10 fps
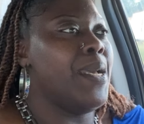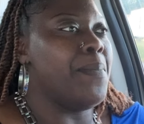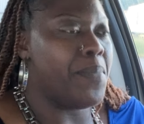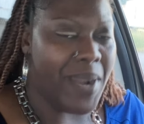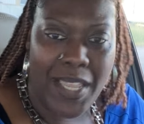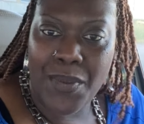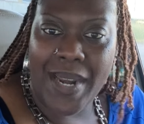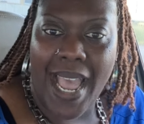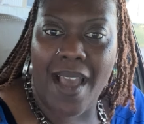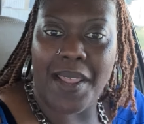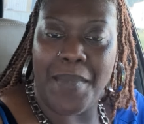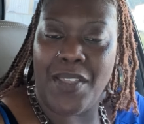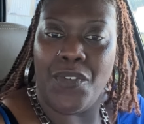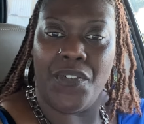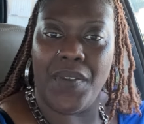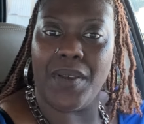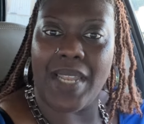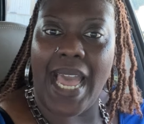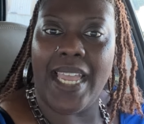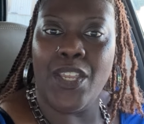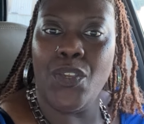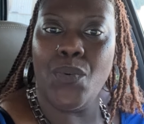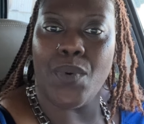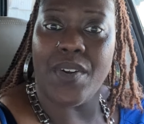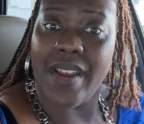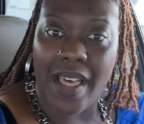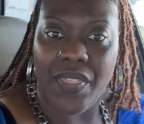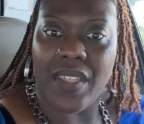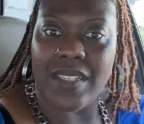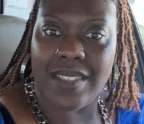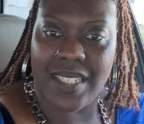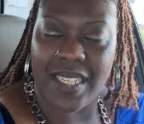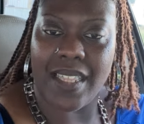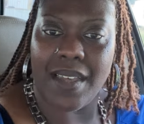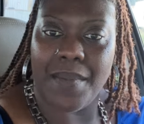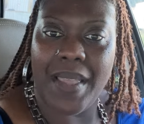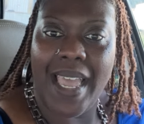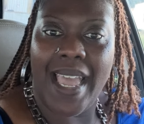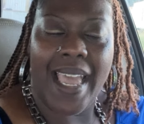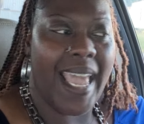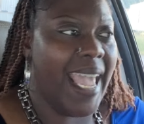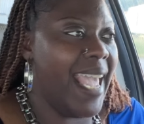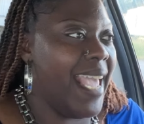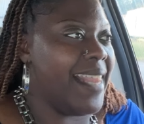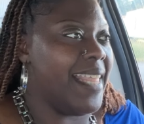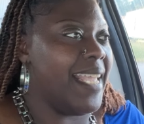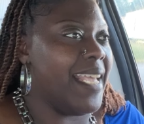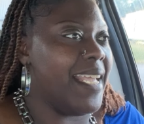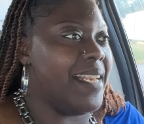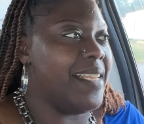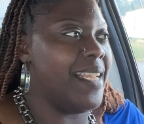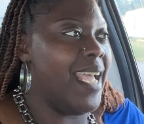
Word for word: break you down and make you feel like you were nothing to them, and then